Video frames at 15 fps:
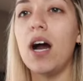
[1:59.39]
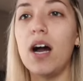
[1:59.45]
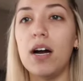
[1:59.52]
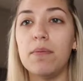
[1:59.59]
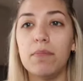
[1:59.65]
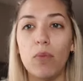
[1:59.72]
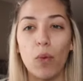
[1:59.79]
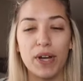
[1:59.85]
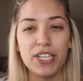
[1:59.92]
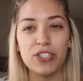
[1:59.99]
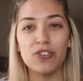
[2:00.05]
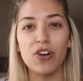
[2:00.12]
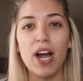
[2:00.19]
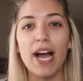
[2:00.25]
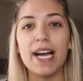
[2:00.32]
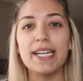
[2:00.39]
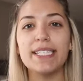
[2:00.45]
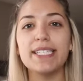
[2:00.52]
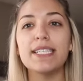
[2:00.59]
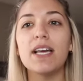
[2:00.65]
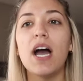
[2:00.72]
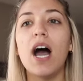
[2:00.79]

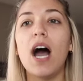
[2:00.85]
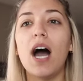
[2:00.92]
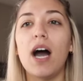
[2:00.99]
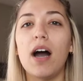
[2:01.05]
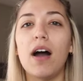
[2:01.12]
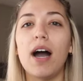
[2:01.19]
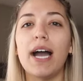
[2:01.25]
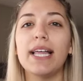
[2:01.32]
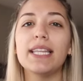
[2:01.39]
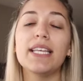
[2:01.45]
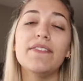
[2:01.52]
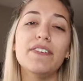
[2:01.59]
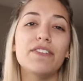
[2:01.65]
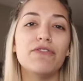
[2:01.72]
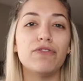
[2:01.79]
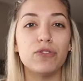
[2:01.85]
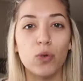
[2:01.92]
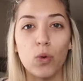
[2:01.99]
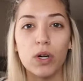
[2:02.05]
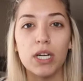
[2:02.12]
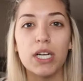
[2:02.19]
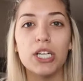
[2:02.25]
moisturize. I live in
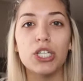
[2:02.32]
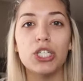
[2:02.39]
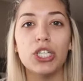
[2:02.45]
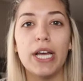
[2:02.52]
Florida